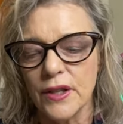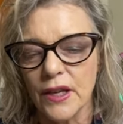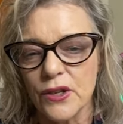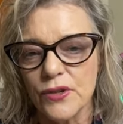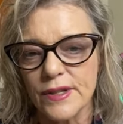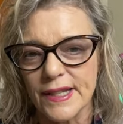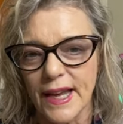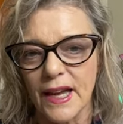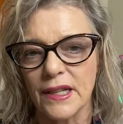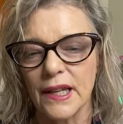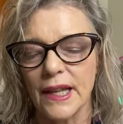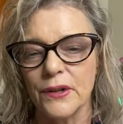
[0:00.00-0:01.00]
that you
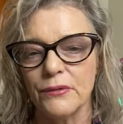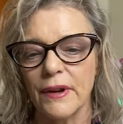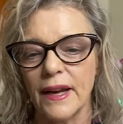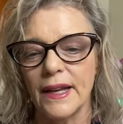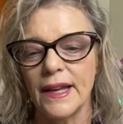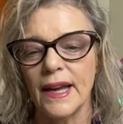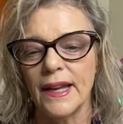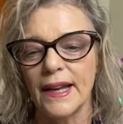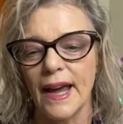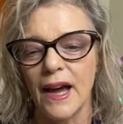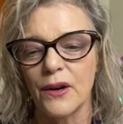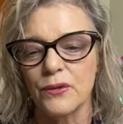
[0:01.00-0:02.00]
set. Let it radiate
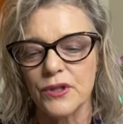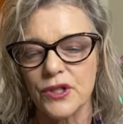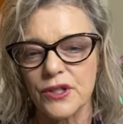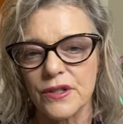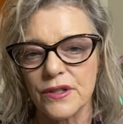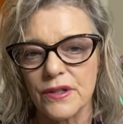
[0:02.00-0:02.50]
out.